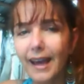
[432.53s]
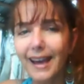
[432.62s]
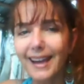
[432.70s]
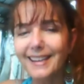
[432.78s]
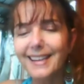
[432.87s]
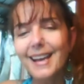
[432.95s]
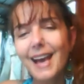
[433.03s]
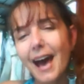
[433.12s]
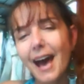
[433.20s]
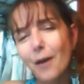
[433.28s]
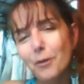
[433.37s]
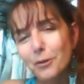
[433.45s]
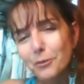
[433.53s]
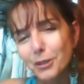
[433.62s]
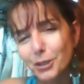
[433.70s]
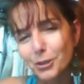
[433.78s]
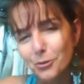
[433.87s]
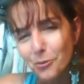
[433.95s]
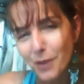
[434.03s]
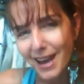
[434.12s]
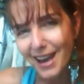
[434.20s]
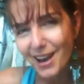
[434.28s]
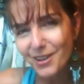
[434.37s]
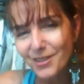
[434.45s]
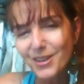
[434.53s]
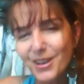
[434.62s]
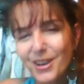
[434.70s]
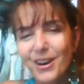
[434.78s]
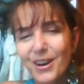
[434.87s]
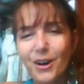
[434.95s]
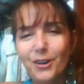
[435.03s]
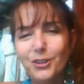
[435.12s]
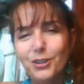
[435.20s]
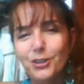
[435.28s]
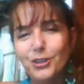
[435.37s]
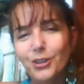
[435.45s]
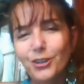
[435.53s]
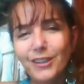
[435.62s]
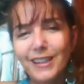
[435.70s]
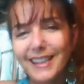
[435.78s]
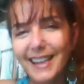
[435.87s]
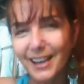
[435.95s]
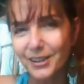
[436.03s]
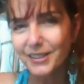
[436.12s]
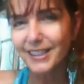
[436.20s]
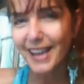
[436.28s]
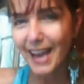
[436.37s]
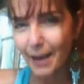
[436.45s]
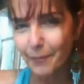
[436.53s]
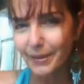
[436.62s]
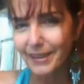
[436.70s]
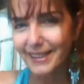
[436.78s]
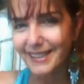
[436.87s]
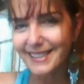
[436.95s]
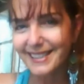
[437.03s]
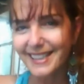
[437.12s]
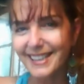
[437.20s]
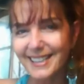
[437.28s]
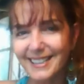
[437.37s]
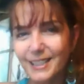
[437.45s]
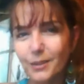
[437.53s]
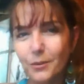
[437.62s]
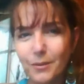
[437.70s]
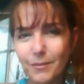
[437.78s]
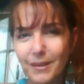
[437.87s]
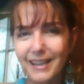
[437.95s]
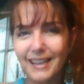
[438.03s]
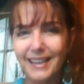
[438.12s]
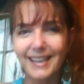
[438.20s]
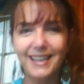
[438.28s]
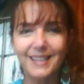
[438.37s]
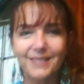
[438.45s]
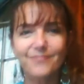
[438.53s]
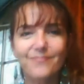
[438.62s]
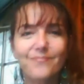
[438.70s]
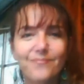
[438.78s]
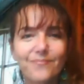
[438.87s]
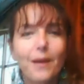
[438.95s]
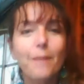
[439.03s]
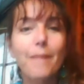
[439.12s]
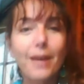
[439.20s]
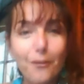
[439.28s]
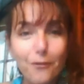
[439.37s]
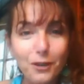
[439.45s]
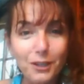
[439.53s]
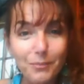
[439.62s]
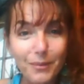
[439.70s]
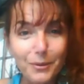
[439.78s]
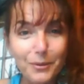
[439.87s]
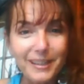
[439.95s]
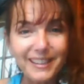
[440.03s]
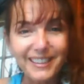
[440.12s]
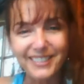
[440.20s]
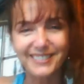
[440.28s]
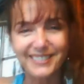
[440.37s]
and I want to wish you well on your journey to health and happiness. And until we meet again, may the force be with you.